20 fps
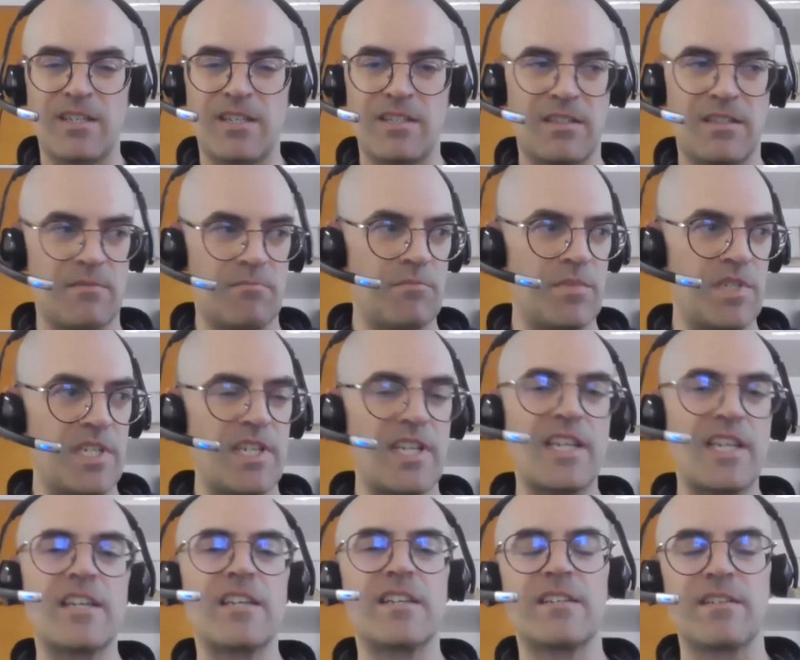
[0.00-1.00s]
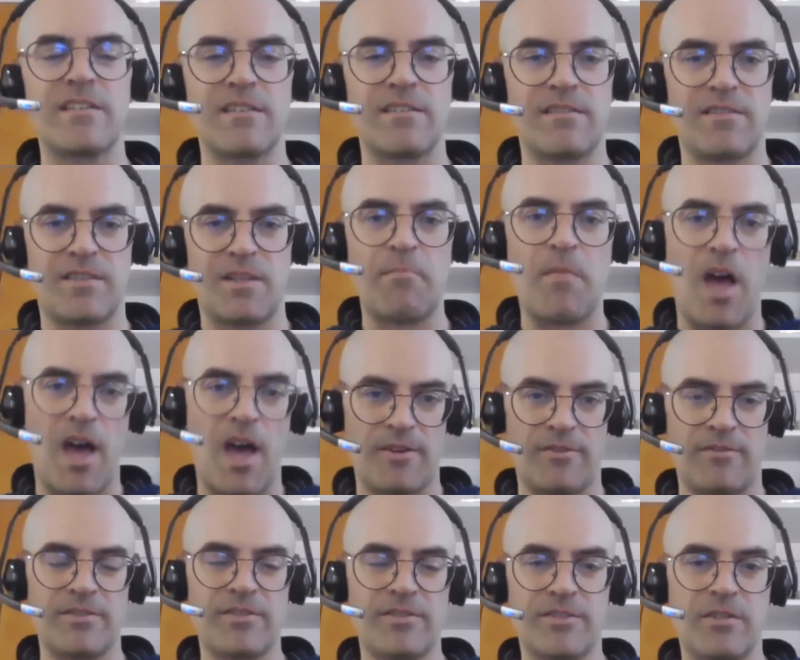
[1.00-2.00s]
and be in the
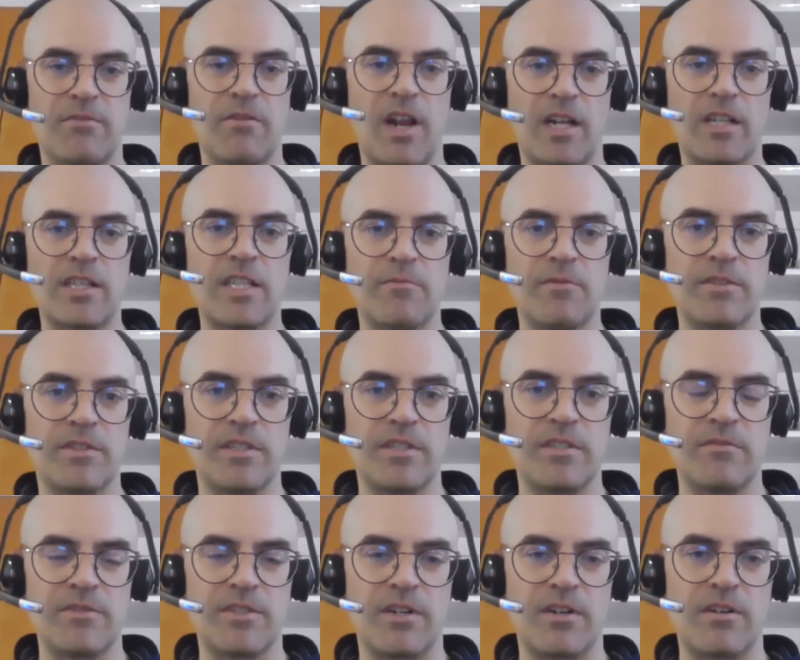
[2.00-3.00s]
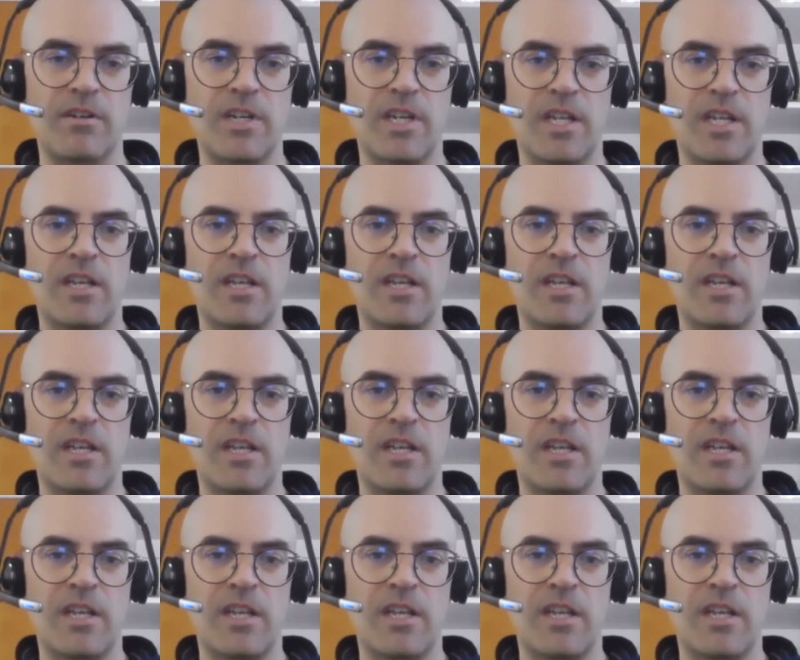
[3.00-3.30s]
model directly with the user.